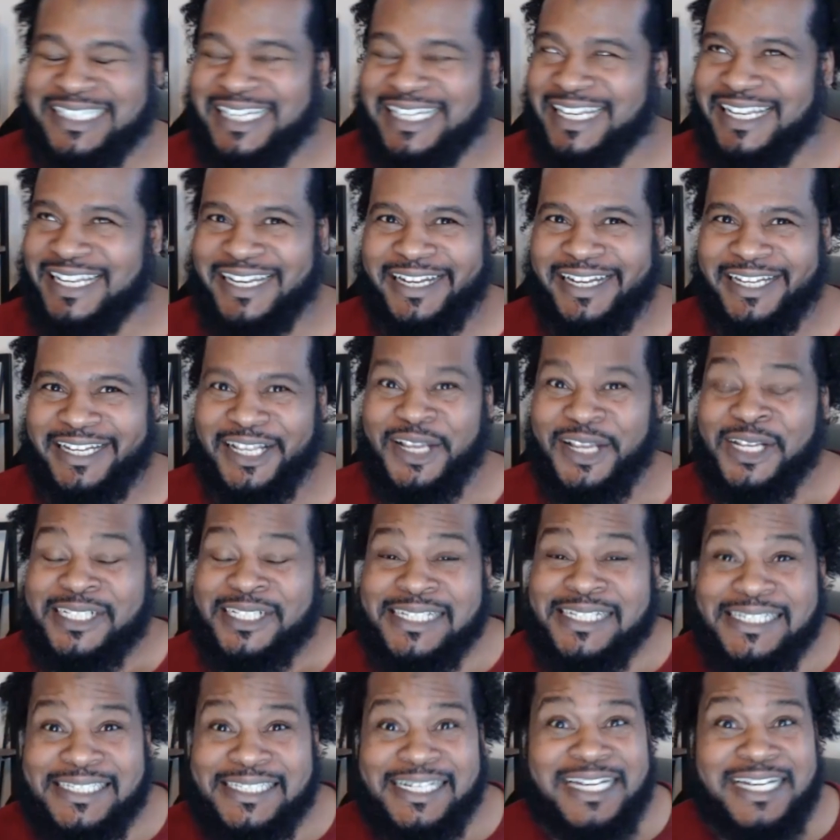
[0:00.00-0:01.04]
what the heck?
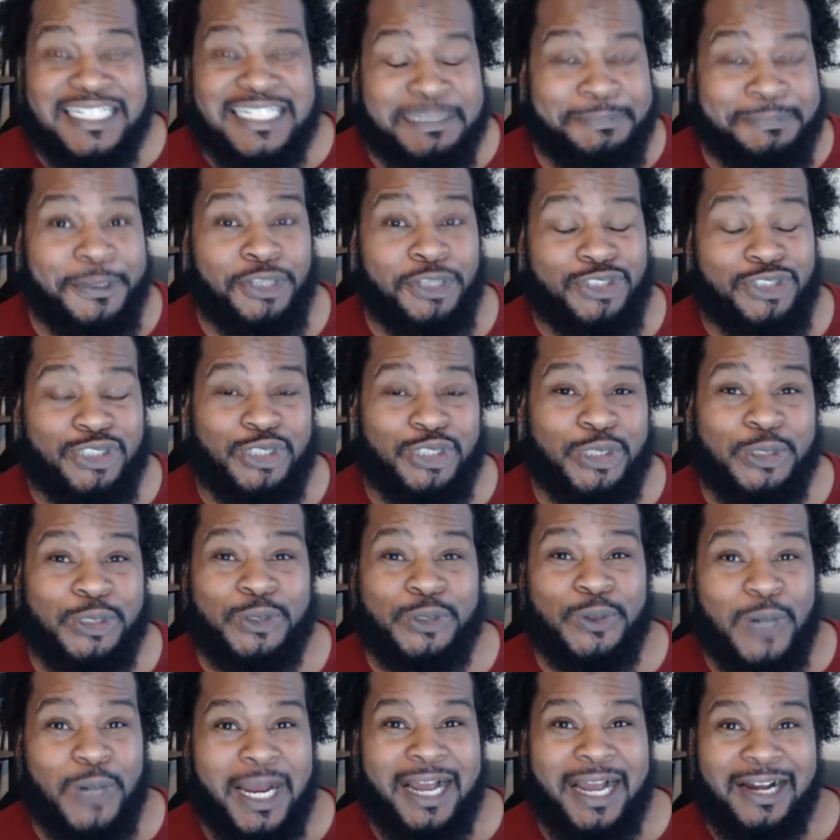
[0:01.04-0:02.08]
This guy spent
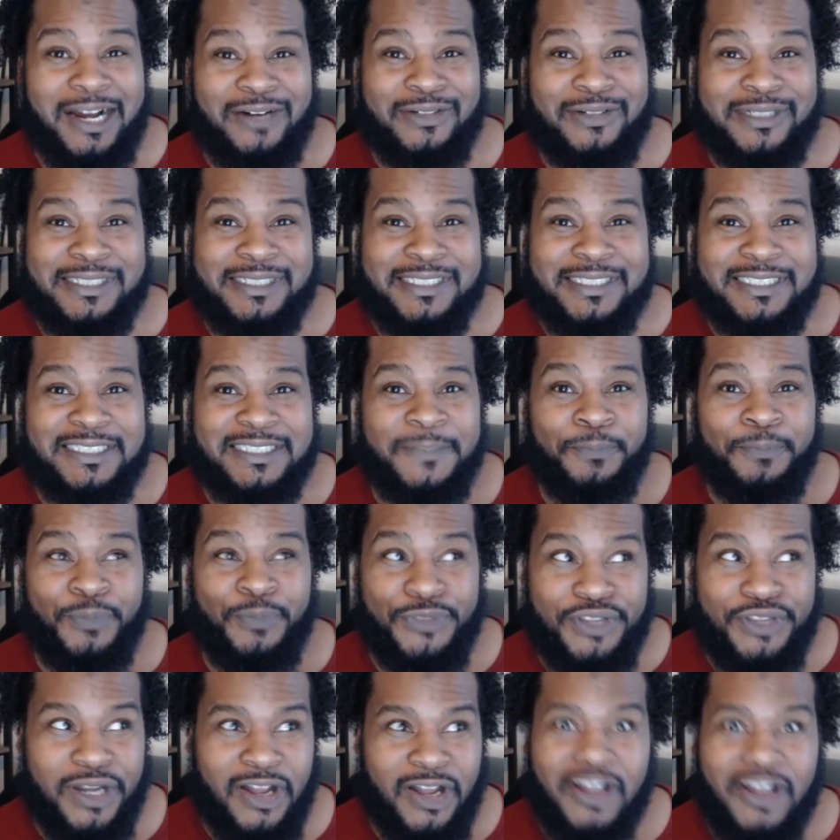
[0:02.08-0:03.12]
two hours
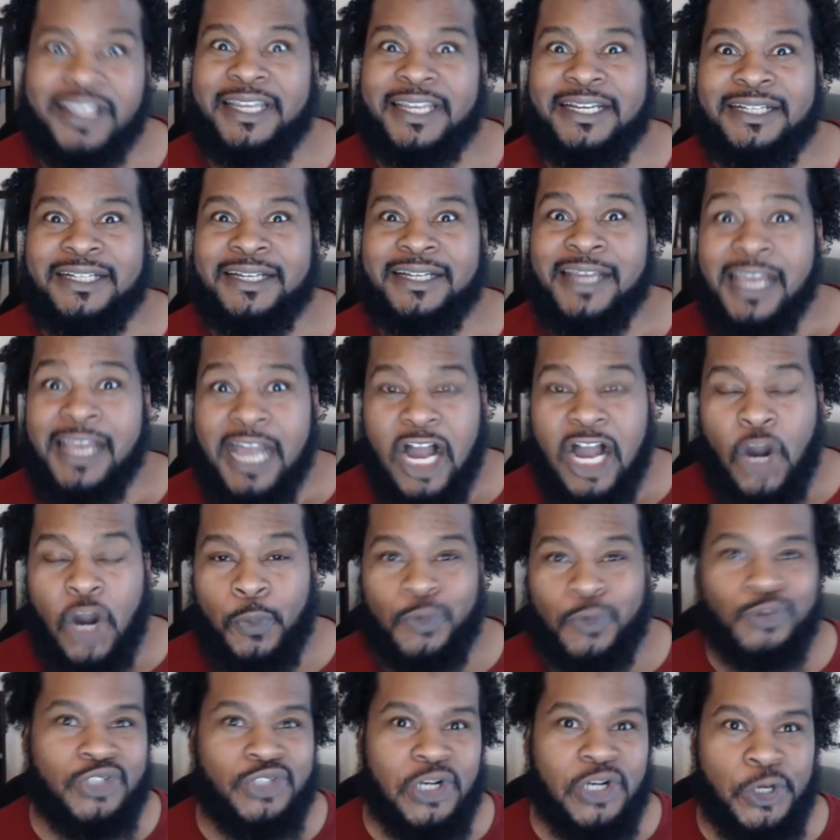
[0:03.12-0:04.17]
dogging
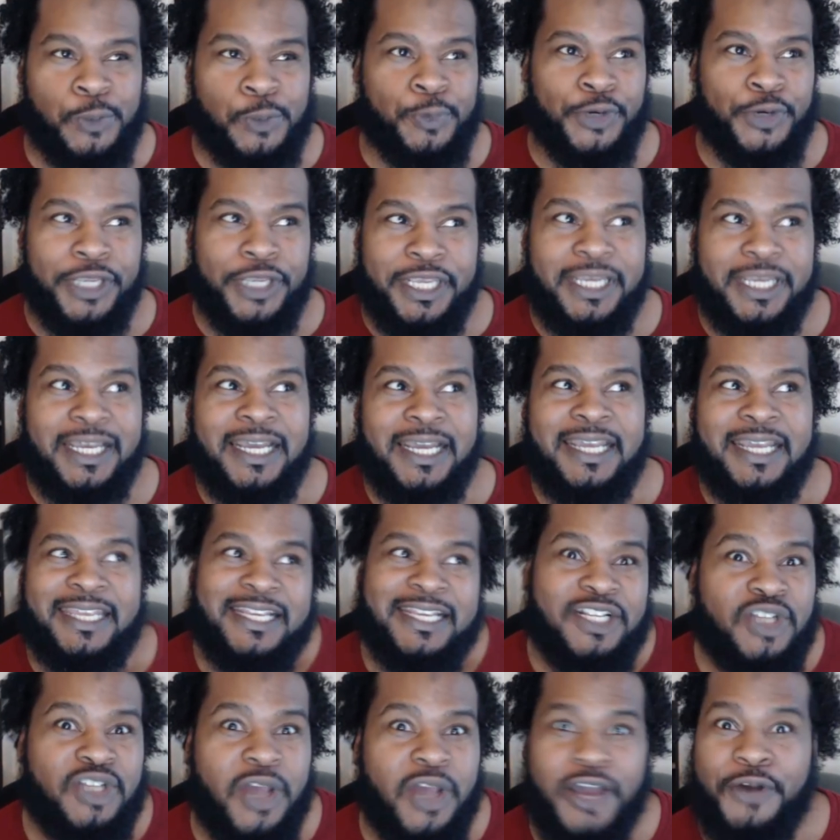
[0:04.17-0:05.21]
Abu Toba. He
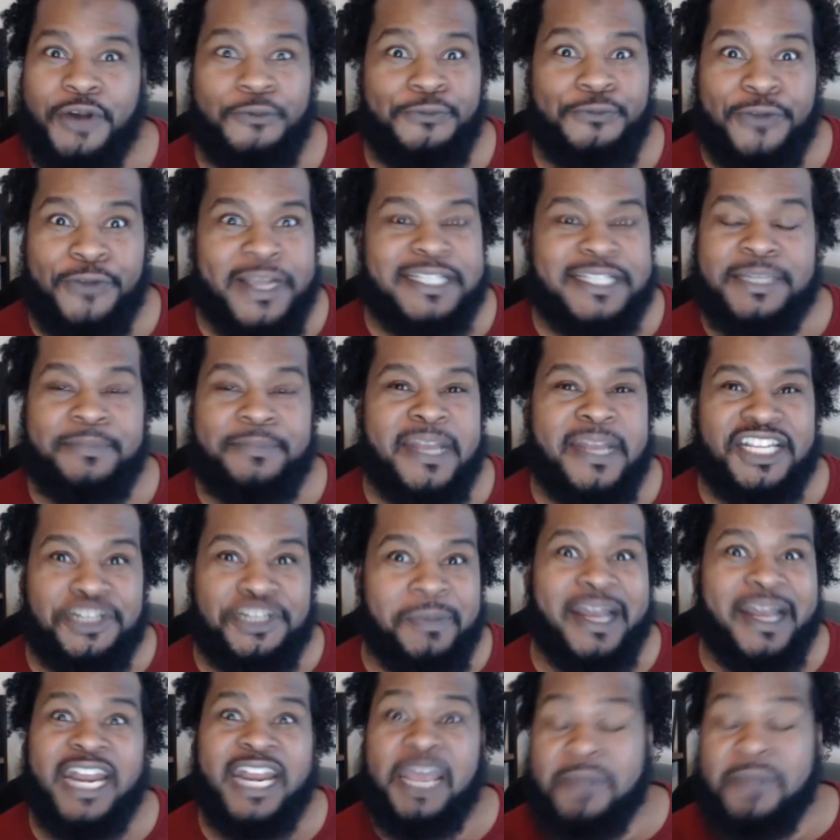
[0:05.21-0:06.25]
afraid to
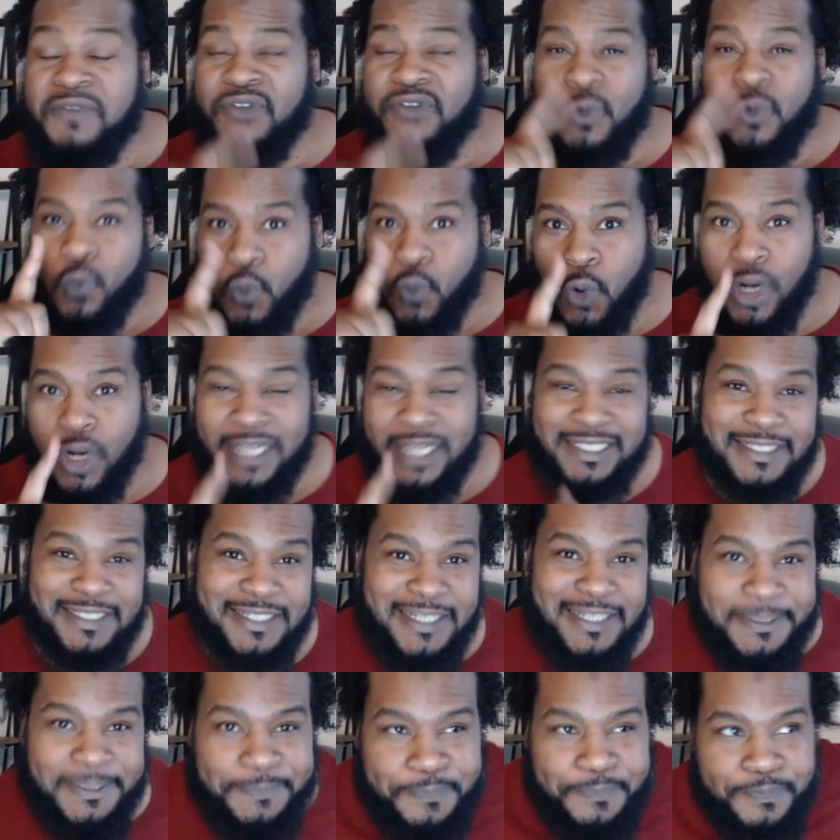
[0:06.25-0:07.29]
mention my name even
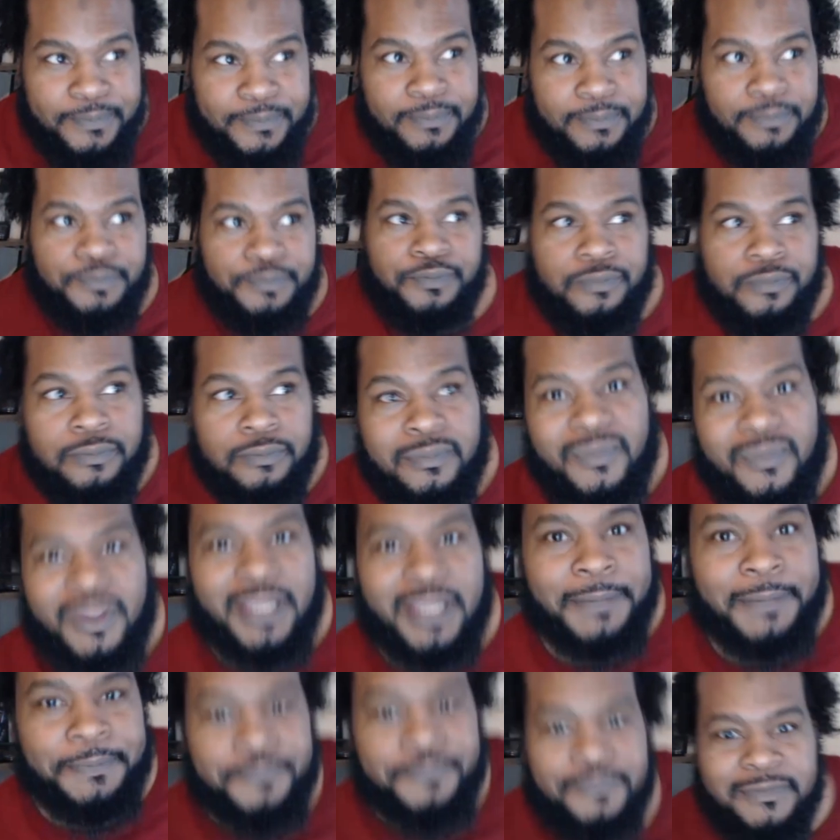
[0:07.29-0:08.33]
once.
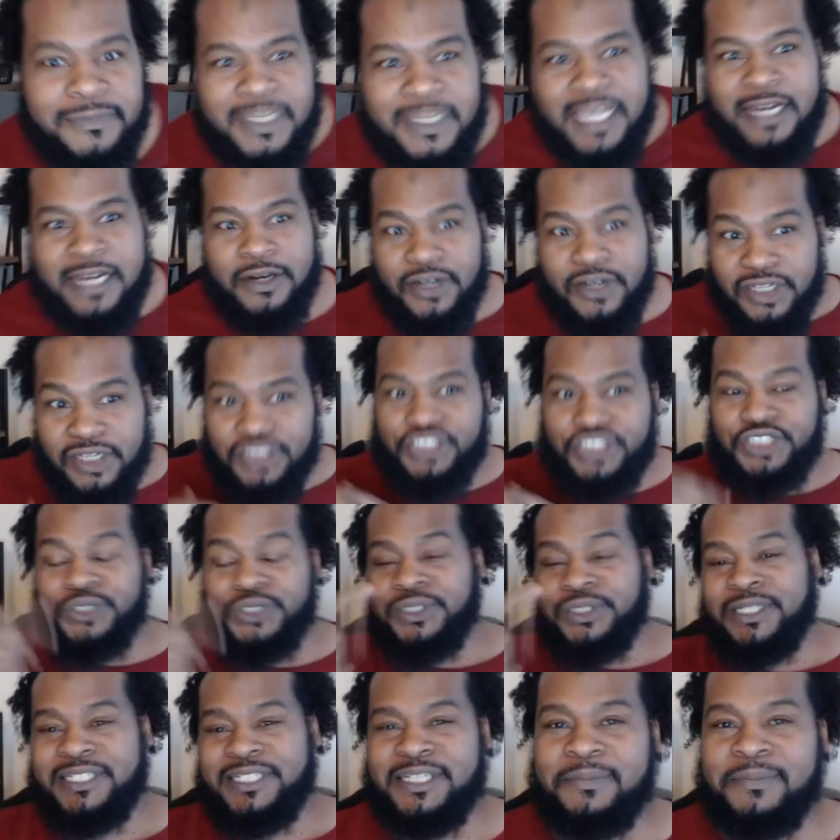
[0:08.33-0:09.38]
And I'm gonna
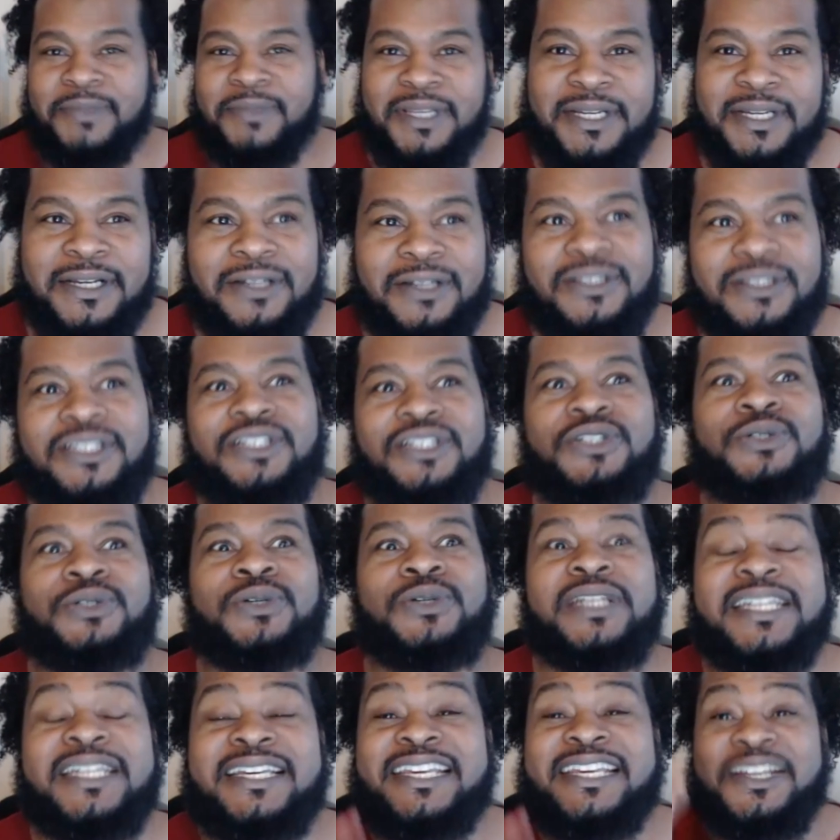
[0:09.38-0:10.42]
show you something else
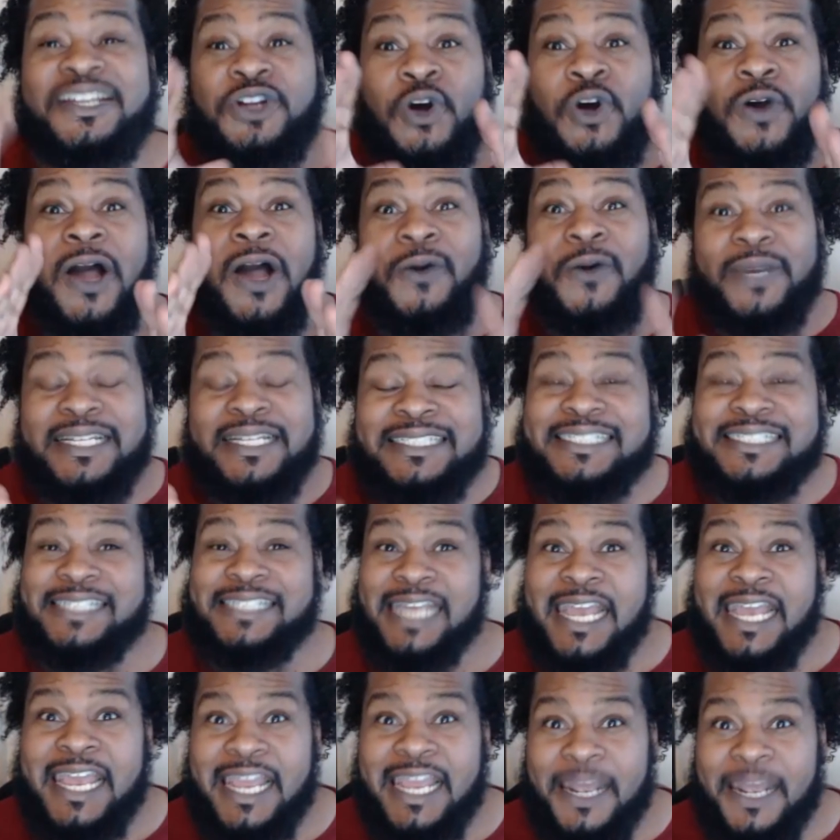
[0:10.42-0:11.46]
too. He, you know how he's
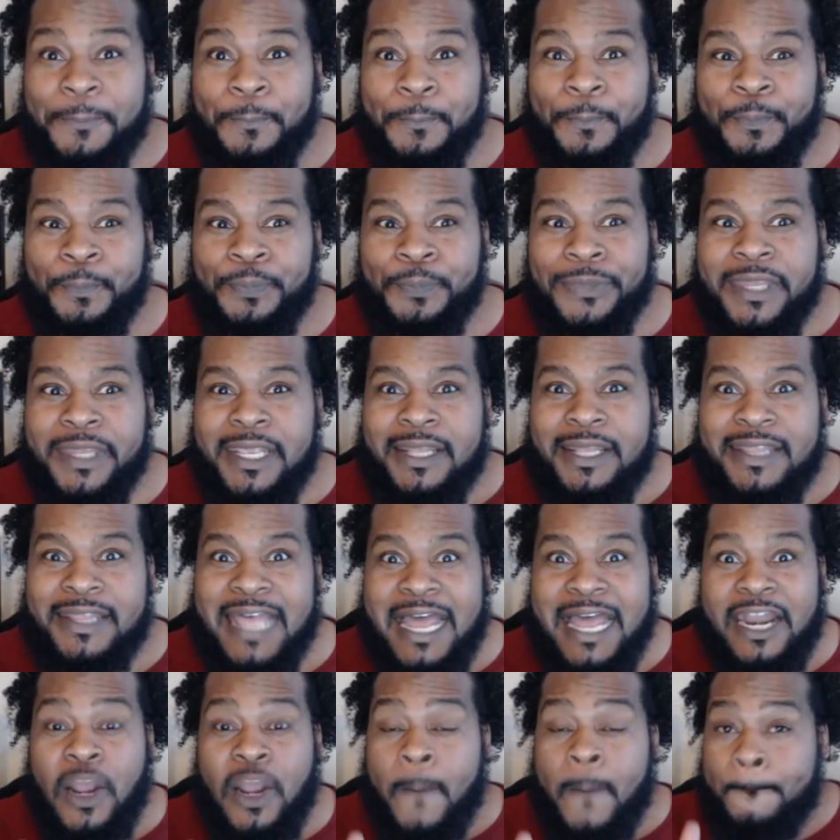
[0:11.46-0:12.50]
saying
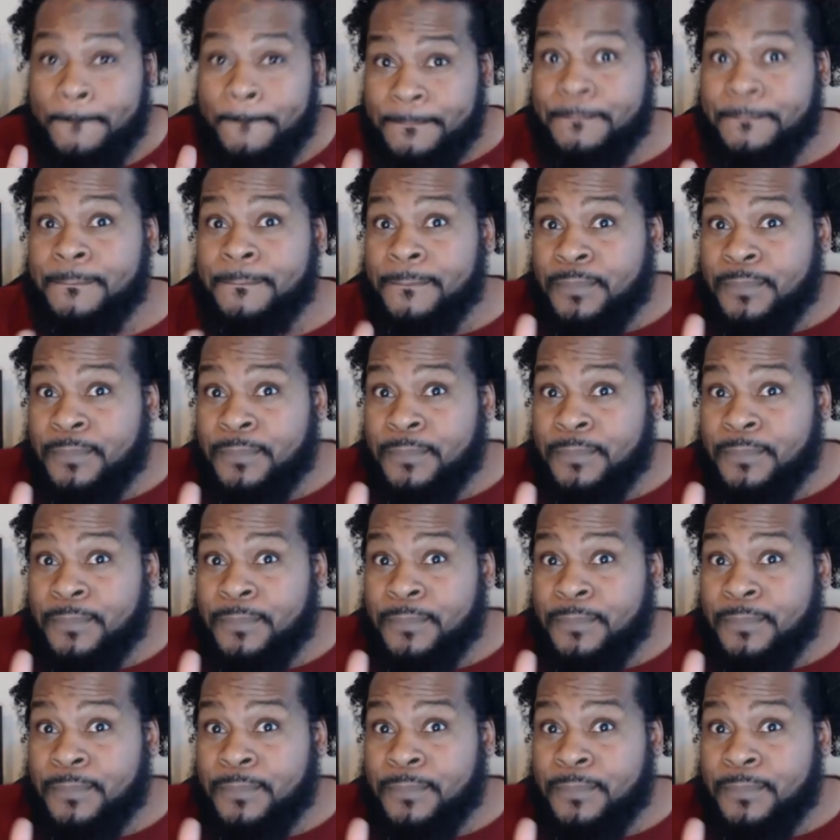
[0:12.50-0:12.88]
that